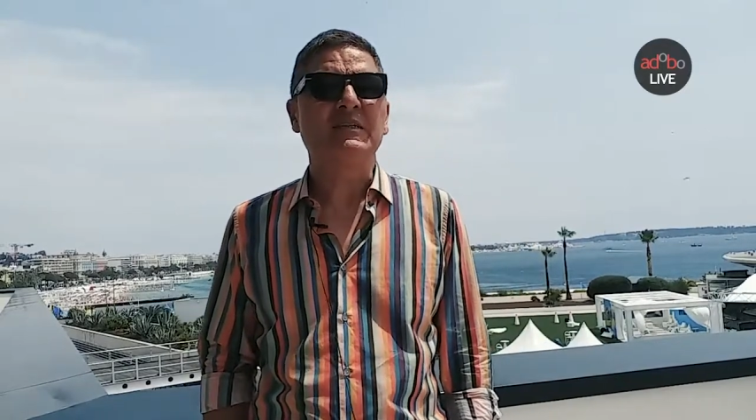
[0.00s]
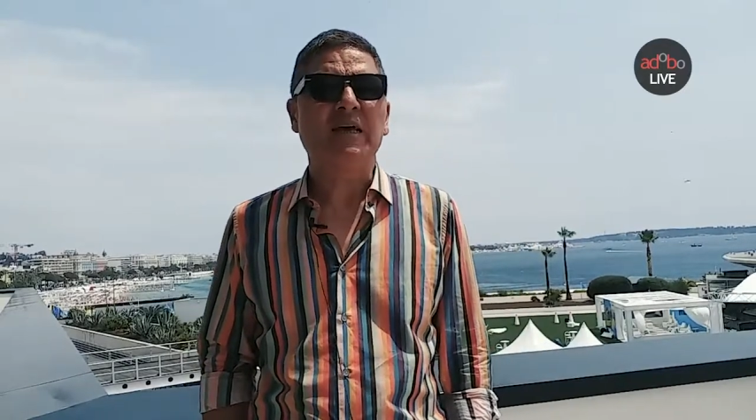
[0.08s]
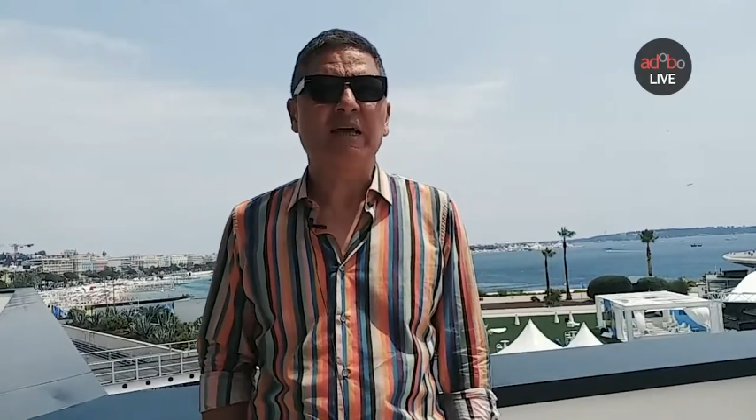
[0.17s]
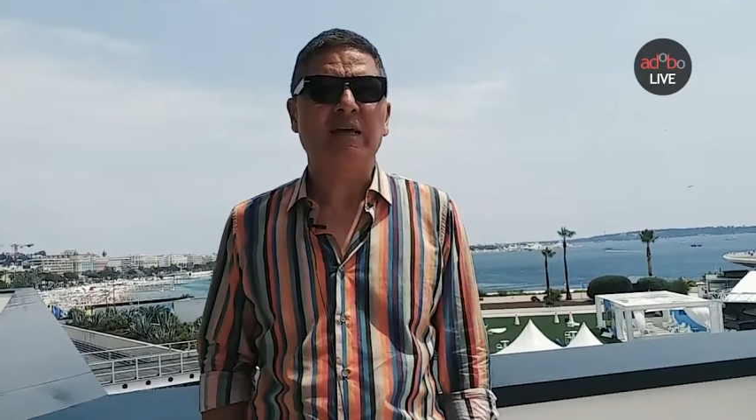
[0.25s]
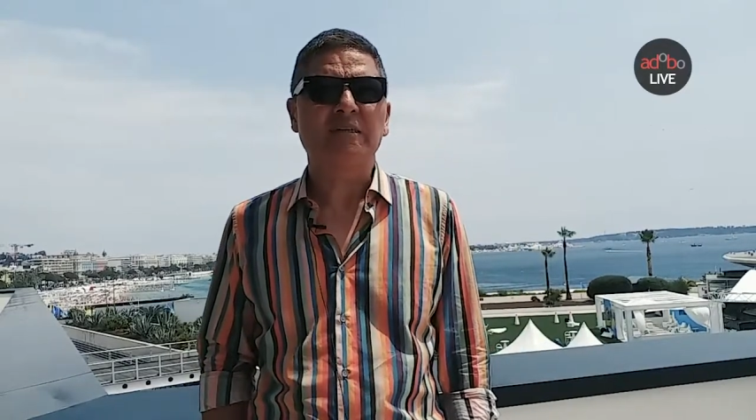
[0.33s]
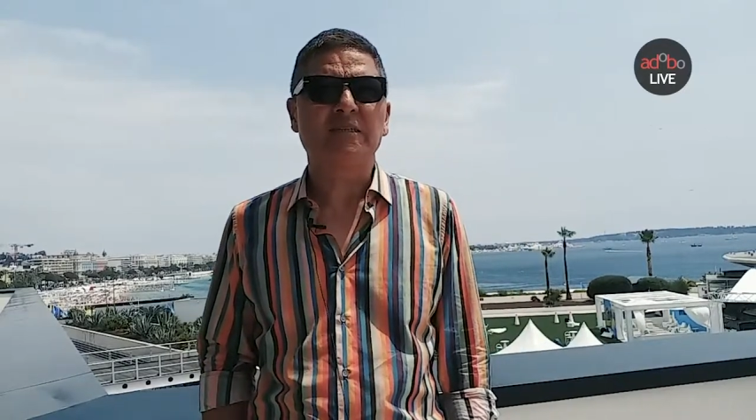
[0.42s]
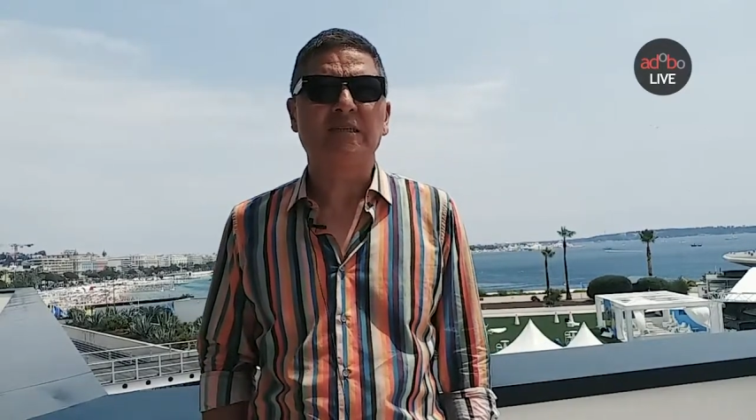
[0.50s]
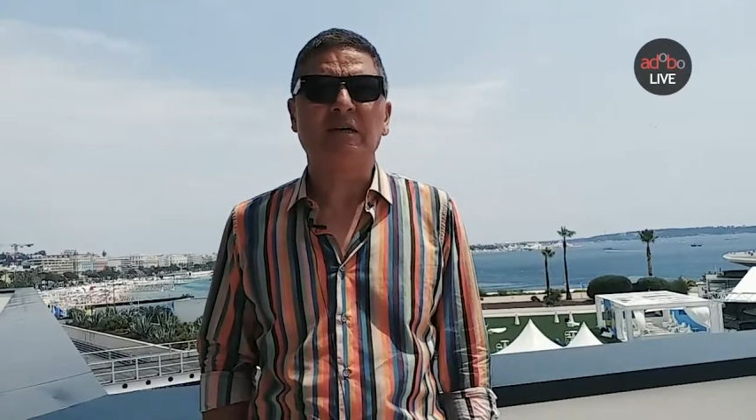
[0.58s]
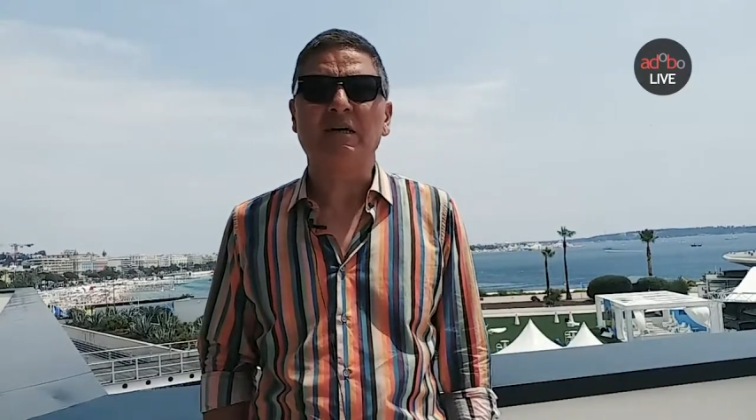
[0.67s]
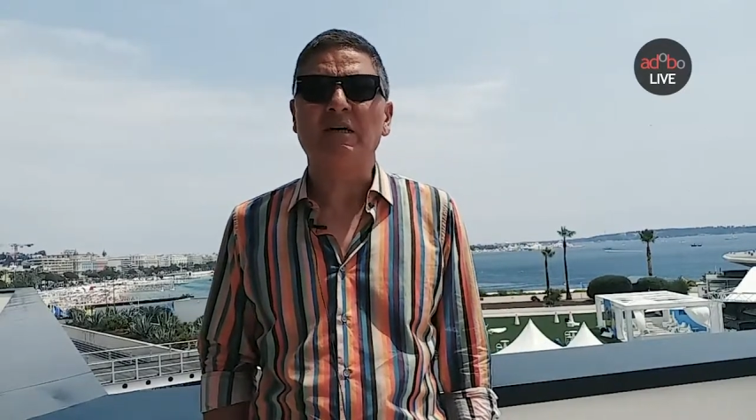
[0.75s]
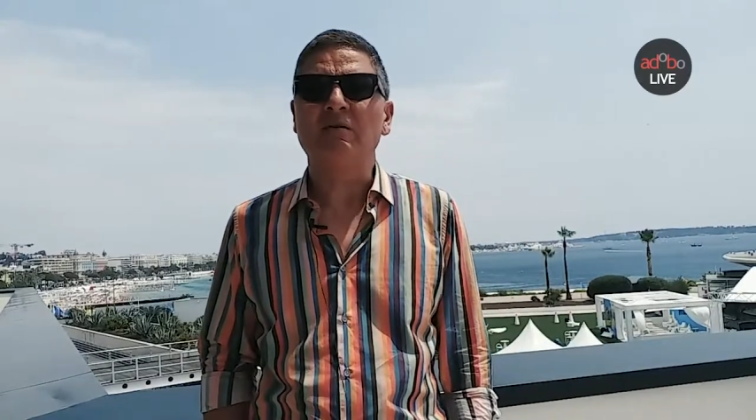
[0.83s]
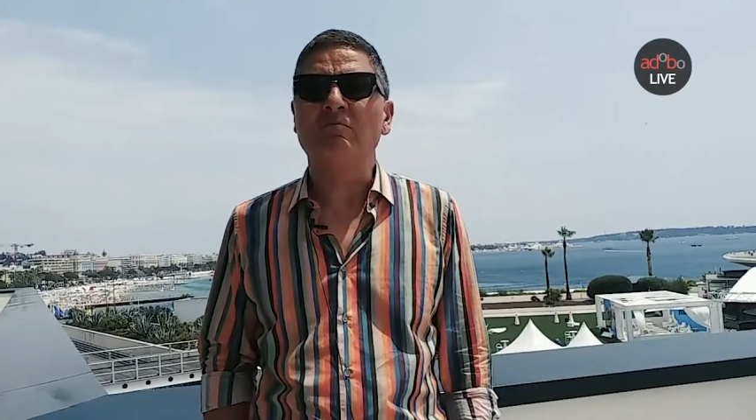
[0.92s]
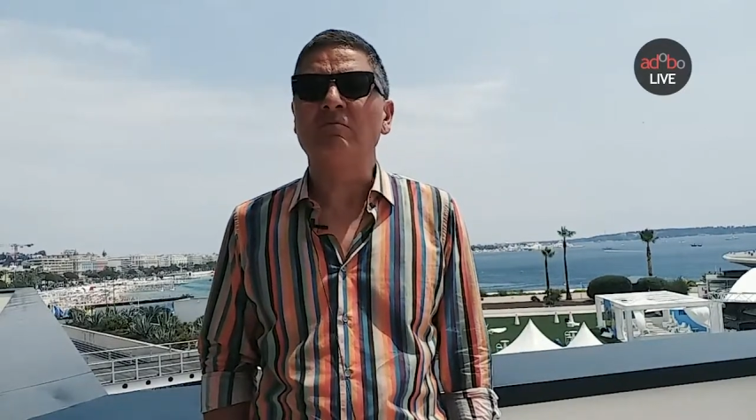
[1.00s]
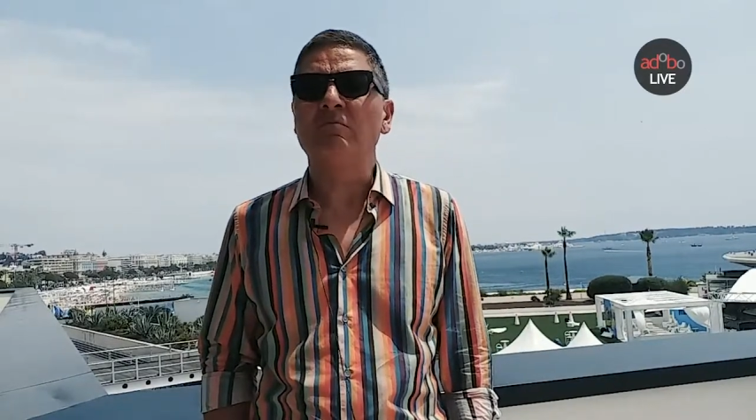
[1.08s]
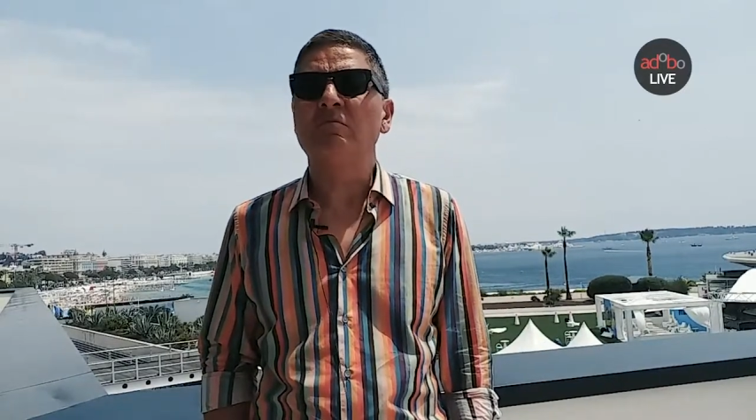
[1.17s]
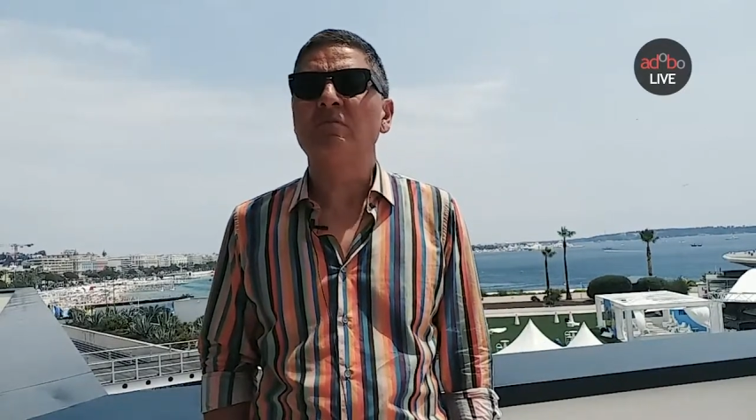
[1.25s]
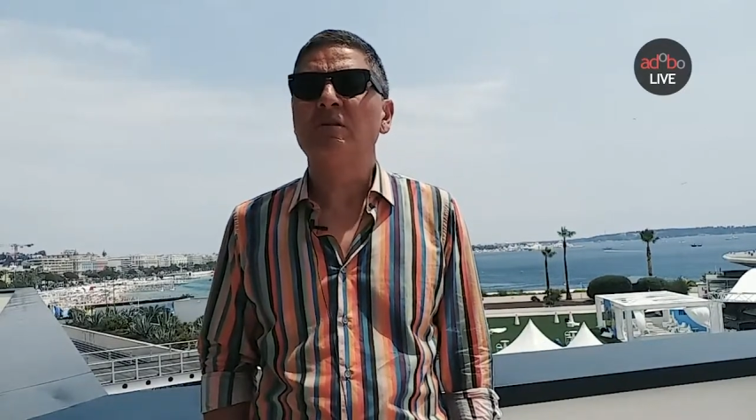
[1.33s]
that